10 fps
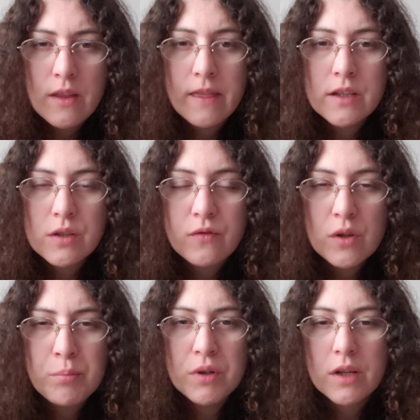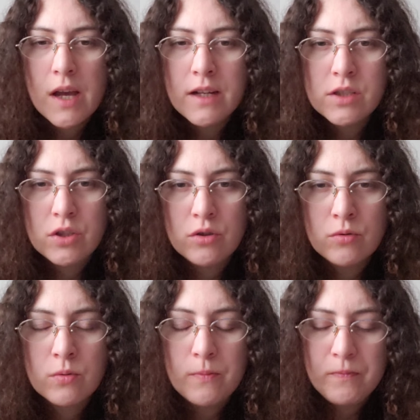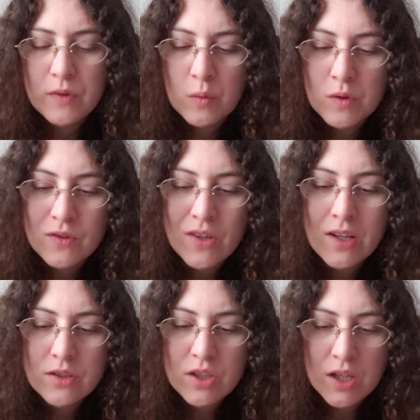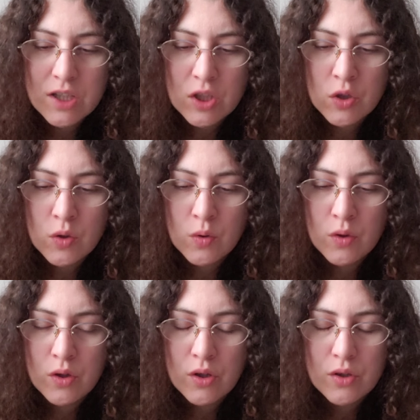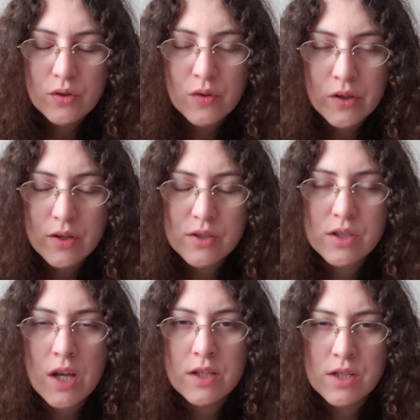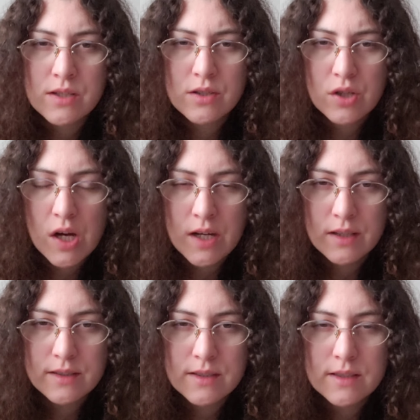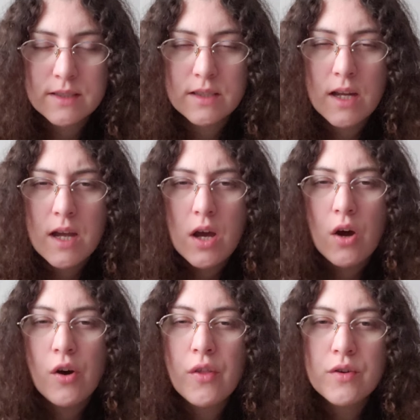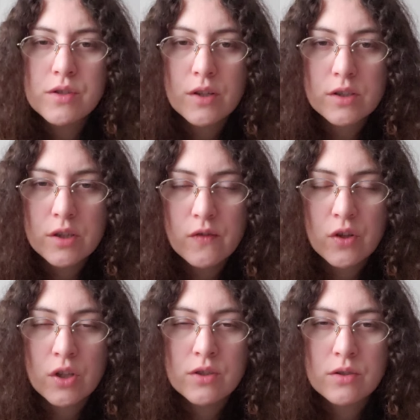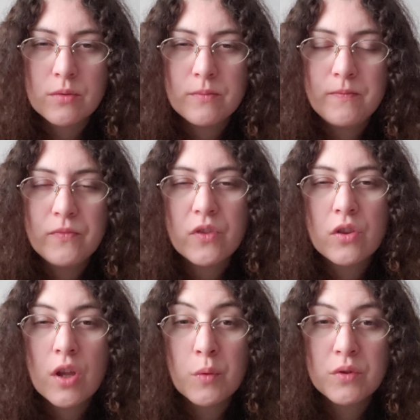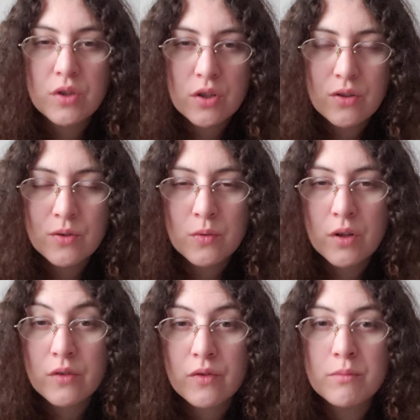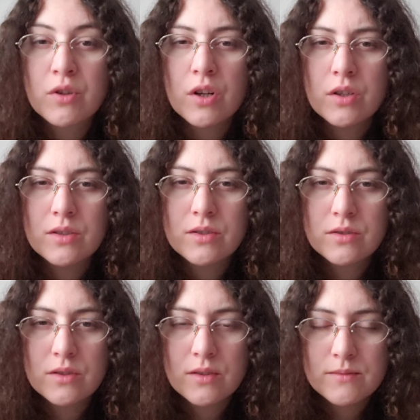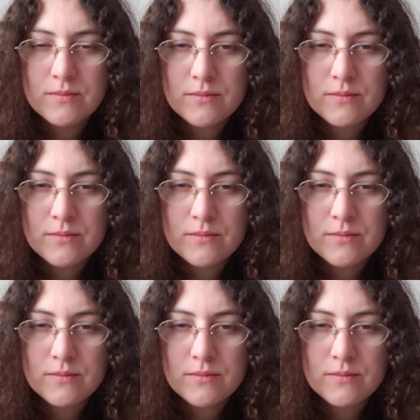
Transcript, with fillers: this flippant attitude will not get you to understand Jesus Christ. All those activities, they will take you away from Christ.